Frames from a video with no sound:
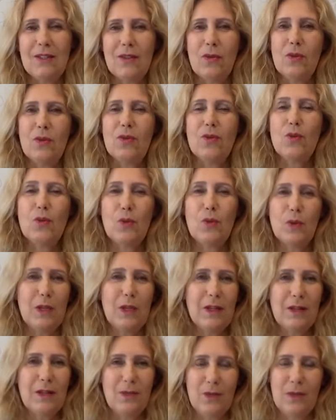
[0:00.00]
So it was
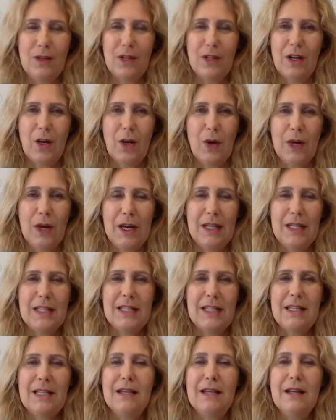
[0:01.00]
really, really
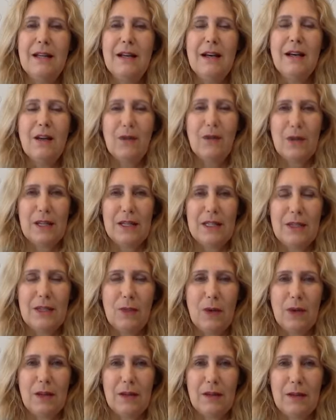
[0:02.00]
crazy, crazy
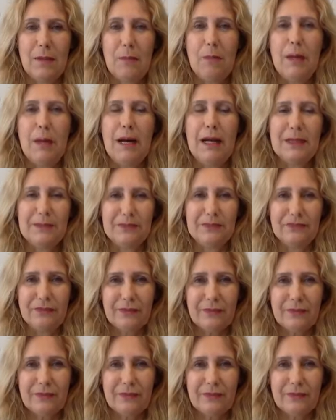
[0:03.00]
weather. But